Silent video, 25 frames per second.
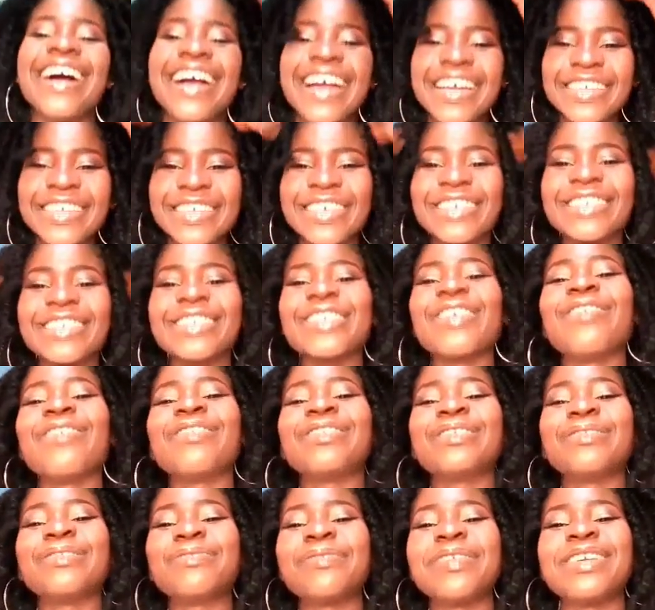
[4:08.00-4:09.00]
I just
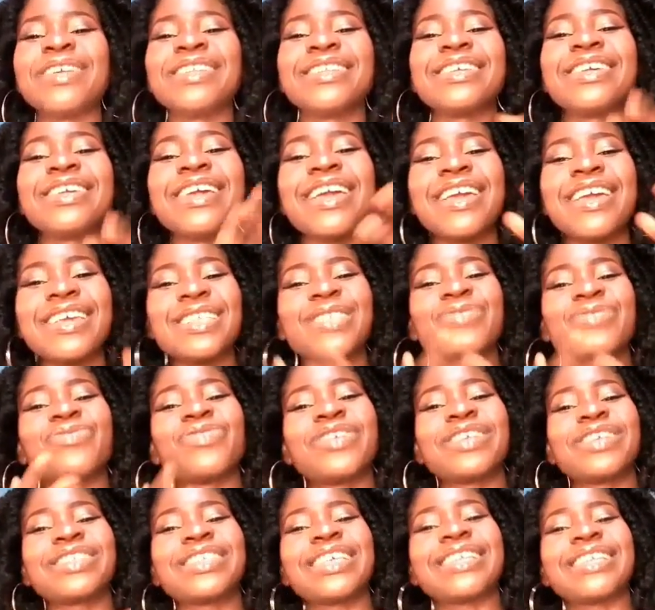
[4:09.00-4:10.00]
love the way the hair is
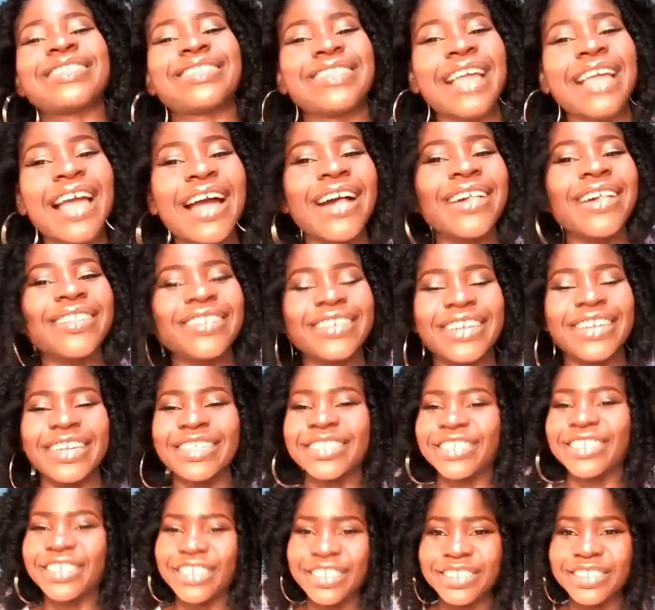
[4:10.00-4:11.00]
versatile. You
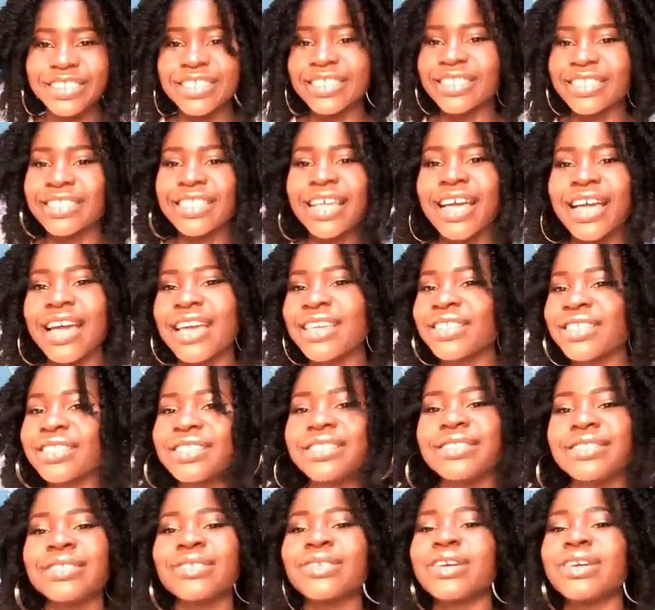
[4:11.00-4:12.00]
can change the style,
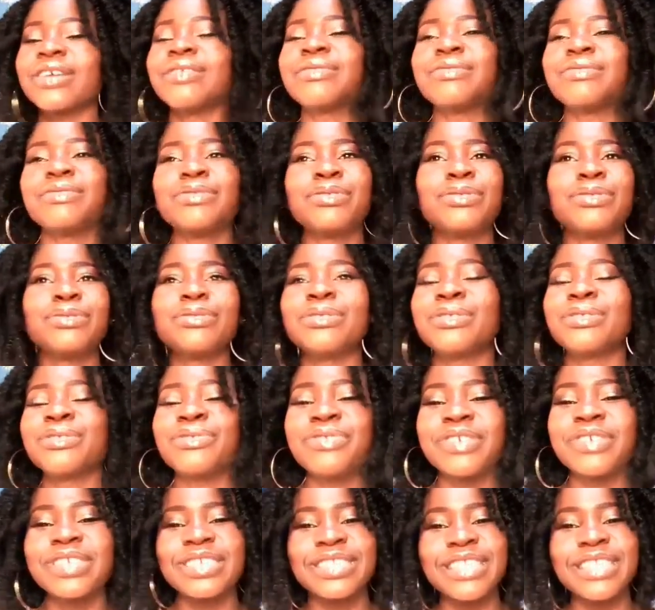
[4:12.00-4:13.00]
you can do
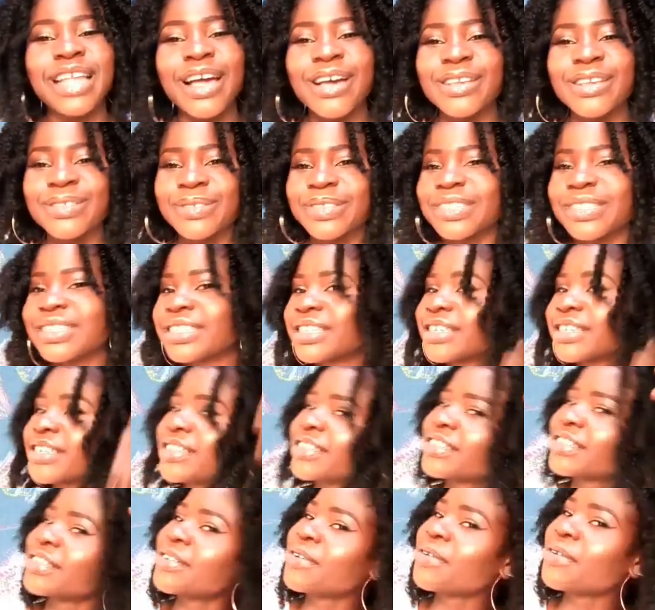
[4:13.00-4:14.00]
different styles with it,
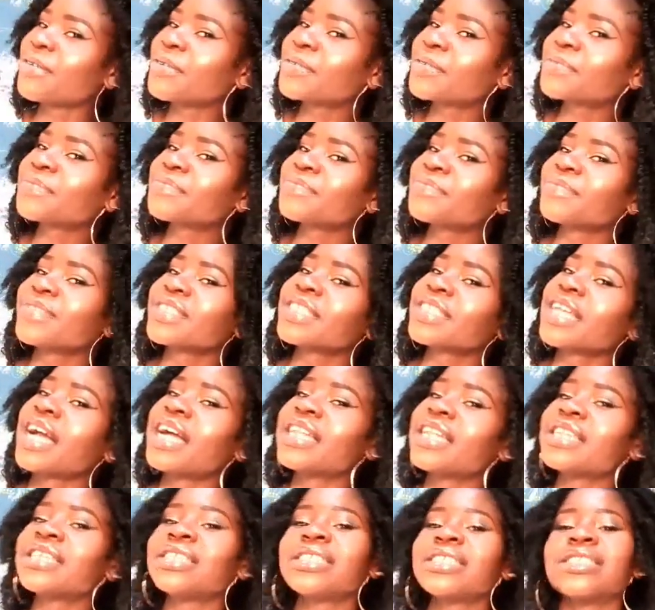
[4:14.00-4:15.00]
though.
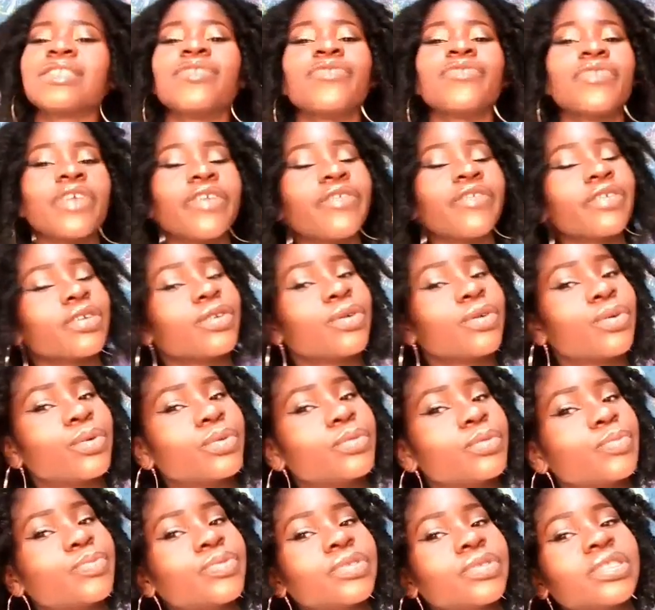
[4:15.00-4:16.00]
And this is a very
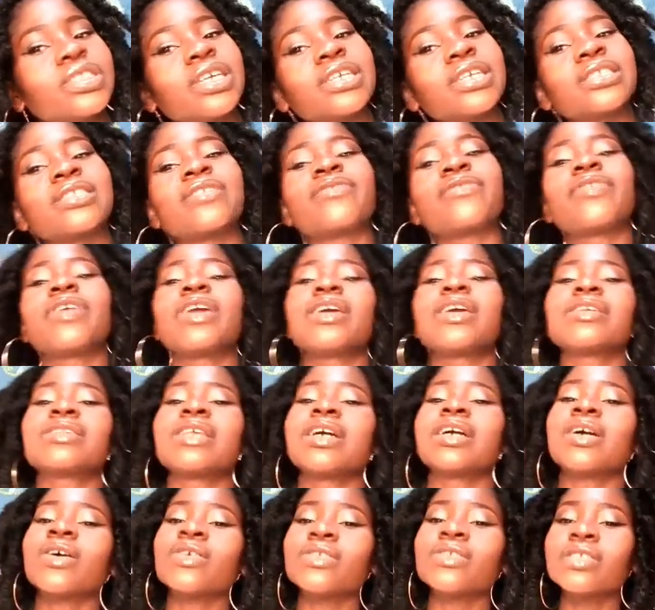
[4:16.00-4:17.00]
good protective
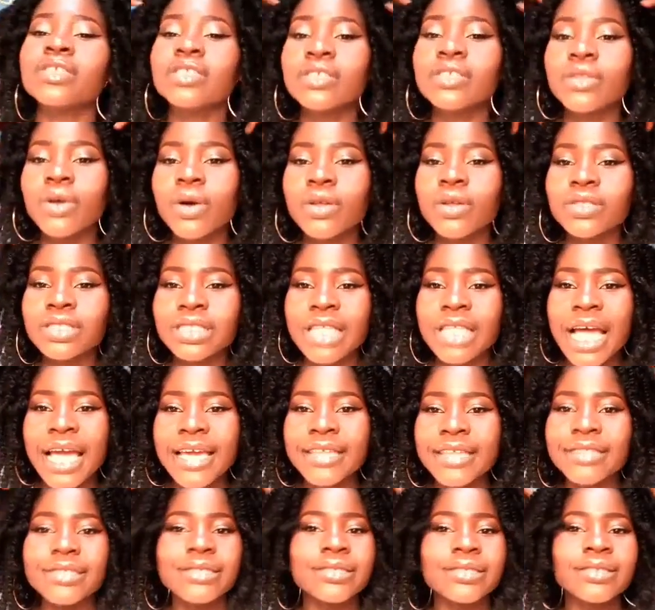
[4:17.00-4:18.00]
hairstyle because it's not
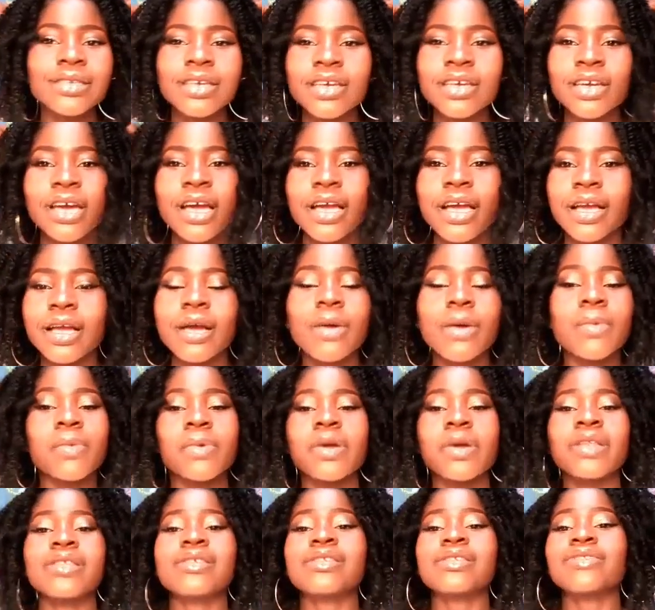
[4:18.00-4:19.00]
tight. I can
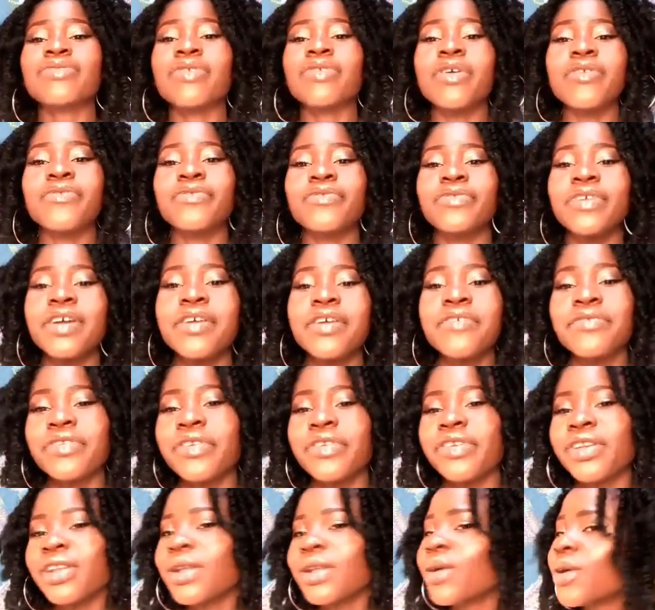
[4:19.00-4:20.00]
wear this for a
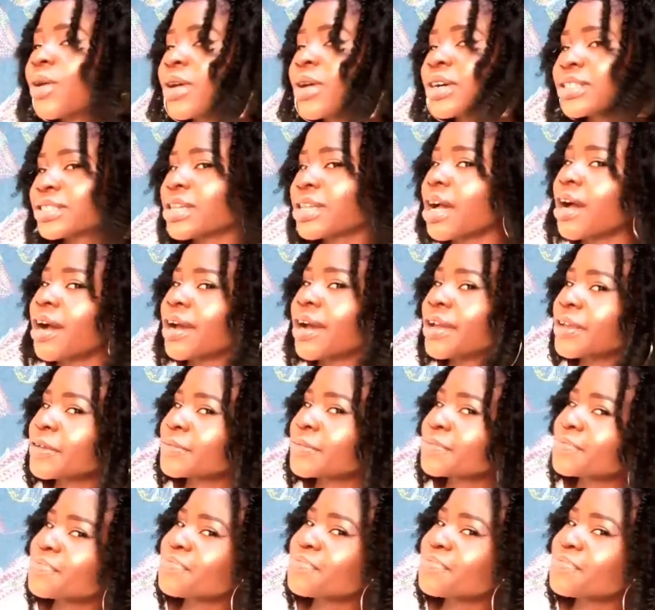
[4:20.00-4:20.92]
very long time.